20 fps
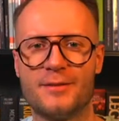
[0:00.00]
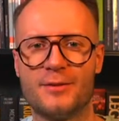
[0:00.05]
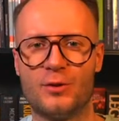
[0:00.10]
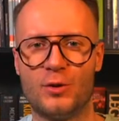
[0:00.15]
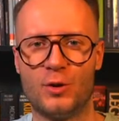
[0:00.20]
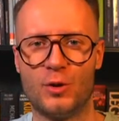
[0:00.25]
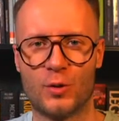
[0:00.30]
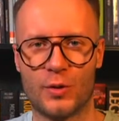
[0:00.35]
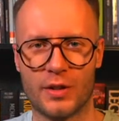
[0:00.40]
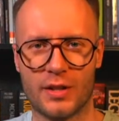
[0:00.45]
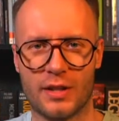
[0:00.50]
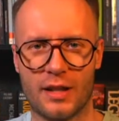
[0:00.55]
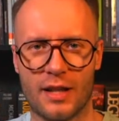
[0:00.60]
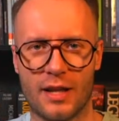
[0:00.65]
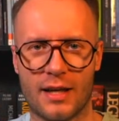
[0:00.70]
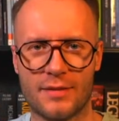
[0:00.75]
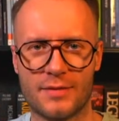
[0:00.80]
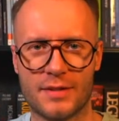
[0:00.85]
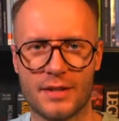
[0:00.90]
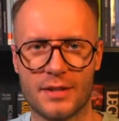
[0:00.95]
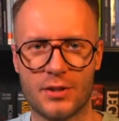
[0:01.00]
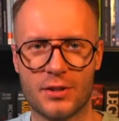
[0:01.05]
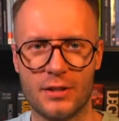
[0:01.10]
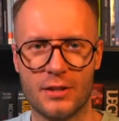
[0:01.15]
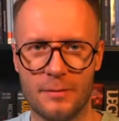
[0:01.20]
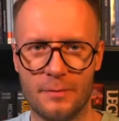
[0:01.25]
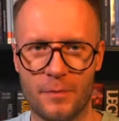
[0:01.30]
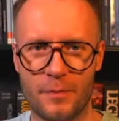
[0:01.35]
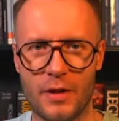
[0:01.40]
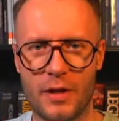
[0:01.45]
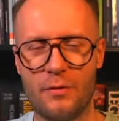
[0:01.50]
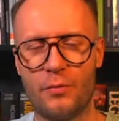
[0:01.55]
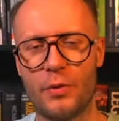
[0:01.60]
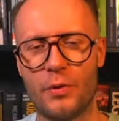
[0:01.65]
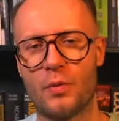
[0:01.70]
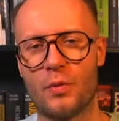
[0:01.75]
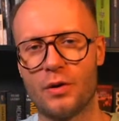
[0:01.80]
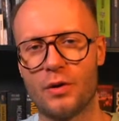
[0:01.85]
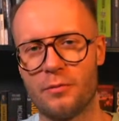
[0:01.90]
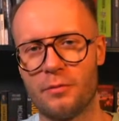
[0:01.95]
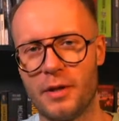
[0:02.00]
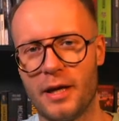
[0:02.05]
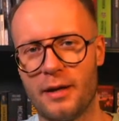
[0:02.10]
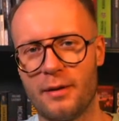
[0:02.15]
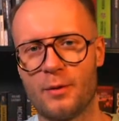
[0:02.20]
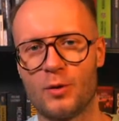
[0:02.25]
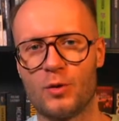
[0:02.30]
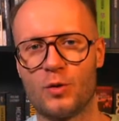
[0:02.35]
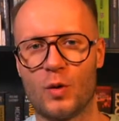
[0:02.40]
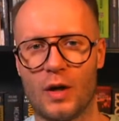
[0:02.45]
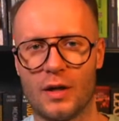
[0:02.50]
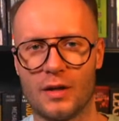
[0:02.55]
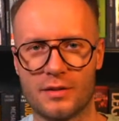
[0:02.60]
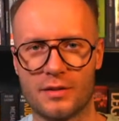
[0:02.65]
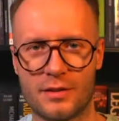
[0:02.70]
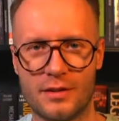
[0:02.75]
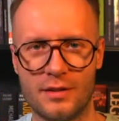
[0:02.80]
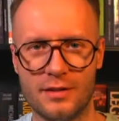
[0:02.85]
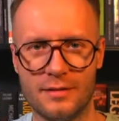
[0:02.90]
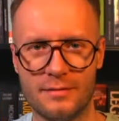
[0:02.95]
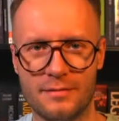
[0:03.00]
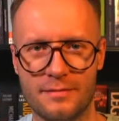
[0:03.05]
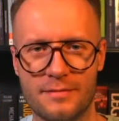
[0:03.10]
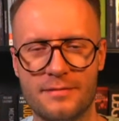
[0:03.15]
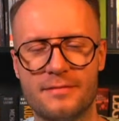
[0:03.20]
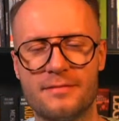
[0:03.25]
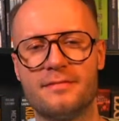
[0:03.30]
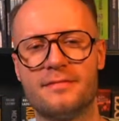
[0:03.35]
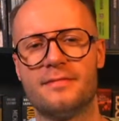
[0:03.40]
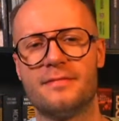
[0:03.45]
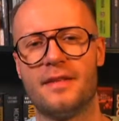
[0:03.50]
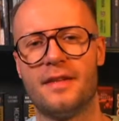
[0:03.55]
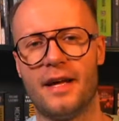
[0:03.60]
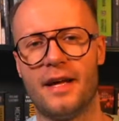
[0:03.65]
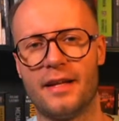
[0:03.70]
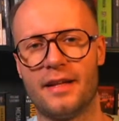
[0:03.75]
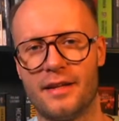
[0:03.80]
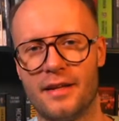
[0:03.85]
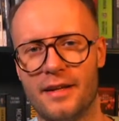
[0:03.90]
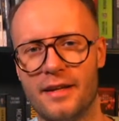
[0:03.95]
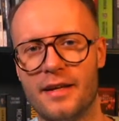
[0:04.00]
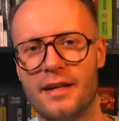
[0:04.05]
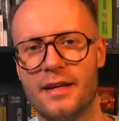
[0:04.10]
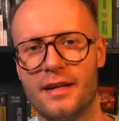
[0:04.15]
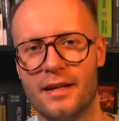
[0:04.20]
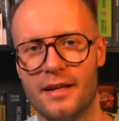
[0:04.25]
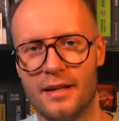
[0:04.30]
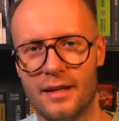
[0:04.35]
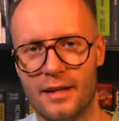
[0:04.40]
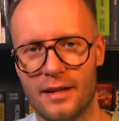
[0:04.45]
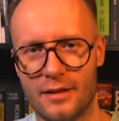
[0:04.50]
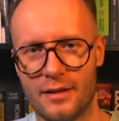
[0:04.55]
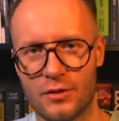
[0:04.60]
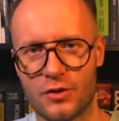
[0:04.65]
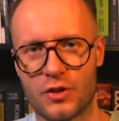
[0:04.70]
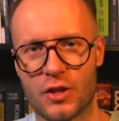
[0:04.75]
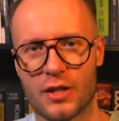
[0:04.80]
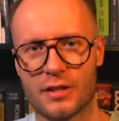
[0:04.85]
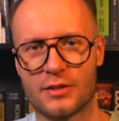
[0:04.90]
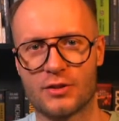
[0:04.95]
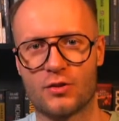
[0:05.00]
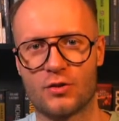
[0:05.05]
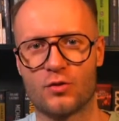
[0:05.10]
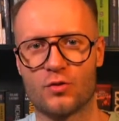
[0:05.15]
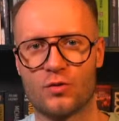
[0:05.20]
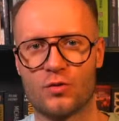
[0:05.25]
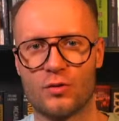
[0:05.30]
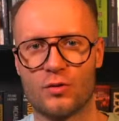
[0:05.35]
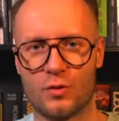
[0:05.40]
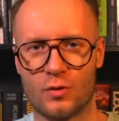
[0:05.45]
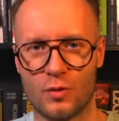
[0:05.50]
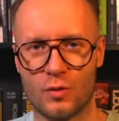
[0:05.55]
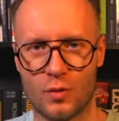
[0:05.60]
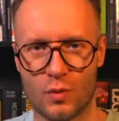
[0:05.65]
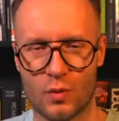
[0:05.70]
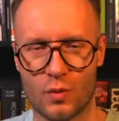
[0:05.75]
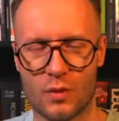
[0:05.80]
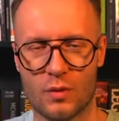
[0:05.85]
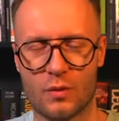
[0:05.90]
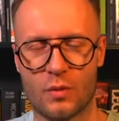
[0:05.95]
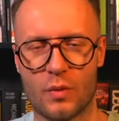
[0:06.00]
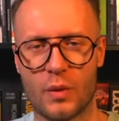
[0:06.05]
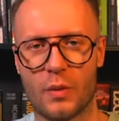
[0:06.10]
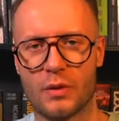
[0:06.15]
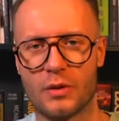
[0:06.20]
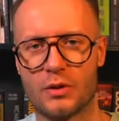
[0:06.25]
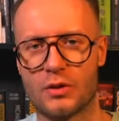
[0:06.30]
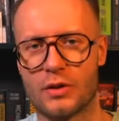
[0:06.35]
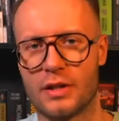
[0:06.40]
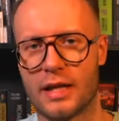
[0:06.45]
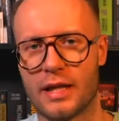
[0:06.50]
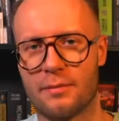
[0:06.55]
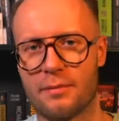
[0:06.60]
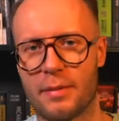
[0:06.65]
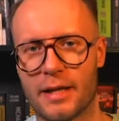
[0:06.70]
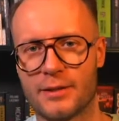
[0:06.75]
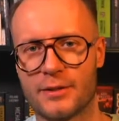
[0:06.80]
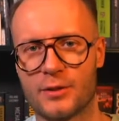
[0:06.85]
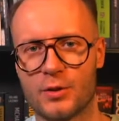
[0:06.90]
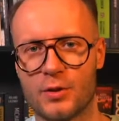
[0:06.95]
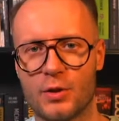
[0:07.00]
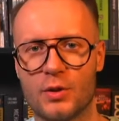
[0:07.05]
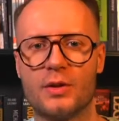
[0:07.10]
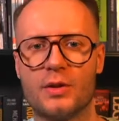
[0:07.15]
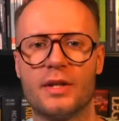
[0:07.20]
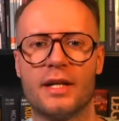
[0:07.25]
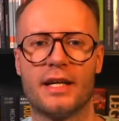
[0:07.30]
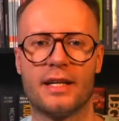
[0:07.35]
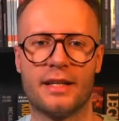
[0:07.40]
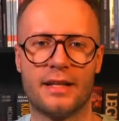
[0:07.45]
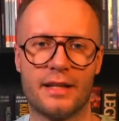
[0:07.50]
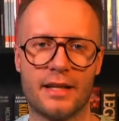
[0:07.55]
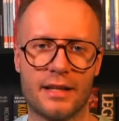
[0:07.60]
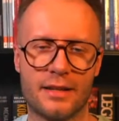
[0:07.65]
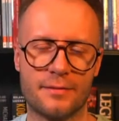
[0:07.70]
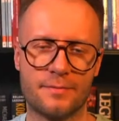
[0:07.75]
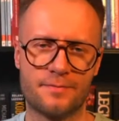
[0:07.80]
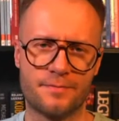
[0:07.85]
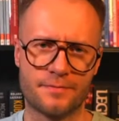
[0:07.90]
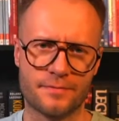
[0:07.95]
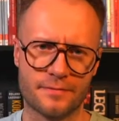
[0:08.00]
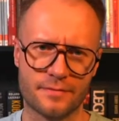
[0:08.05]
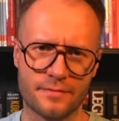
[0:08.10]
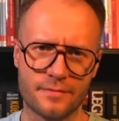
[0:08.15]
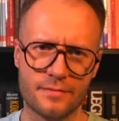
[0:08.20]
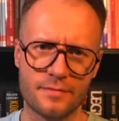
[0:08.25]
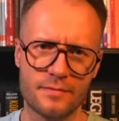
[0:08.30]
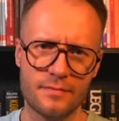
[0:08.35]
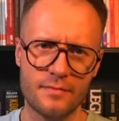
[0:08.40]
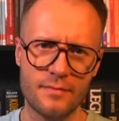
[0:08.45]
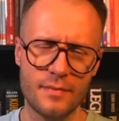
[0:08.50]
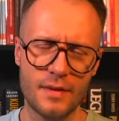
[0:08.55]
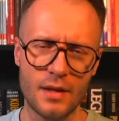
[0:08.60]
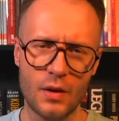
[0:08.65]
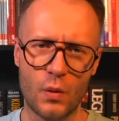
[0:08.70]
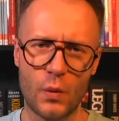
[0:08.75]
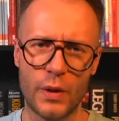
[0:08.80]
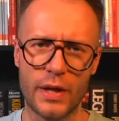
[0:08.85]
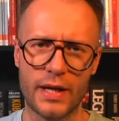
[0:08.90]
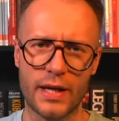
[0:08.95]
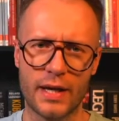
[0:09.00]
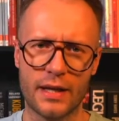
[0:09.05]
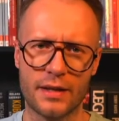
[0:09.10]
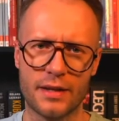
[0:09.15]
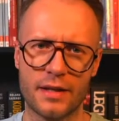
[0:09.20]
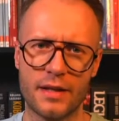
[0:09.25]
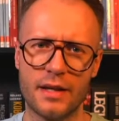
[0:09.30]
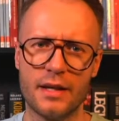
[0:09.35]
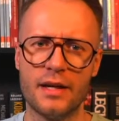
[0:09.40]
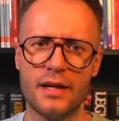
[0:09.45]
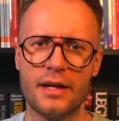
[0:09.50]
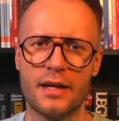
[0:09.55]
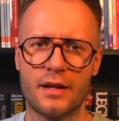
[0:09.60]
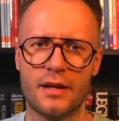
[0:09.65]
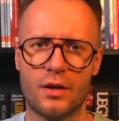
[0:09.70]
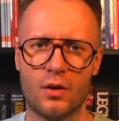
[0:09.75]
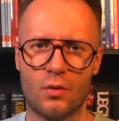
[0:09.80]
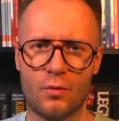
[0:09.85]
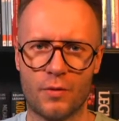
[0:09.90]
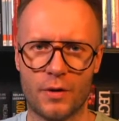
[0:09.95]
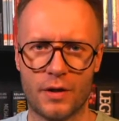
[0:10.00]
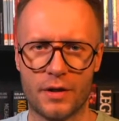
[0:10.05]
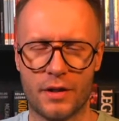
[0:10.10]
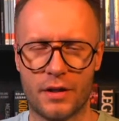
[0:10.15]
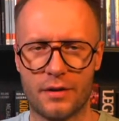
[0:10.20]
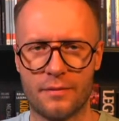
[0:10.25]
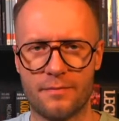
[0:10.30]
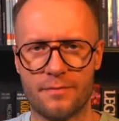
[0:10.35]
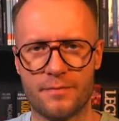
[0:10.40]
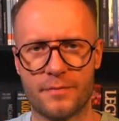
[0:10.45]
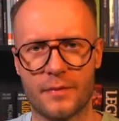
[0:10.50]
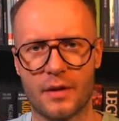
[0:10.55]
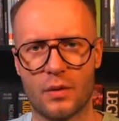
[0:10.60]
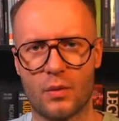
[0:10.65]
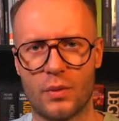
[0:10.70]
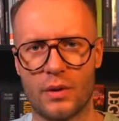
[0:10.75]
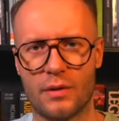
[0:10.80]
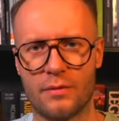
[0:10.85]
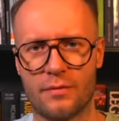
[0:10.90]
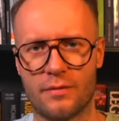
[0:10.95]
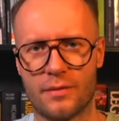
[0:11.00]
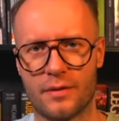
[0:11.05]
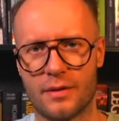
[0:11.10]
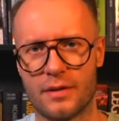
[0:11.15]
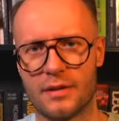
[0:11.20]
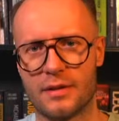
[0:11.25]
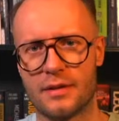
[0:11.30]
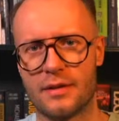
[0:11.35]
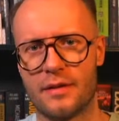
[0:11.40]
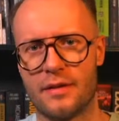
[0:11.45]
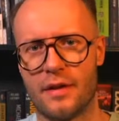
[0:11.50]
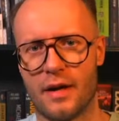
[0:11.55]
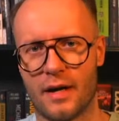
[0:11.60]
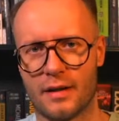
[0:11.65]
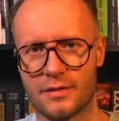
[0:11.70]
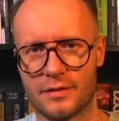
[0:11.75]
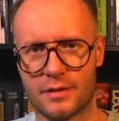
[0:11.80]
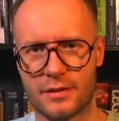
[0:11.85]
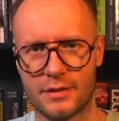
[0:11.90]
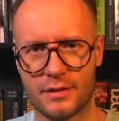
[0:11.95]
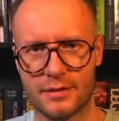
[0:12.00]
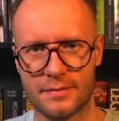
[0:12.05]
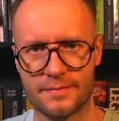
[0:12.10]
during the live session. If we won't be able to answer, then just we will get back to you, and then we can go further with the answers.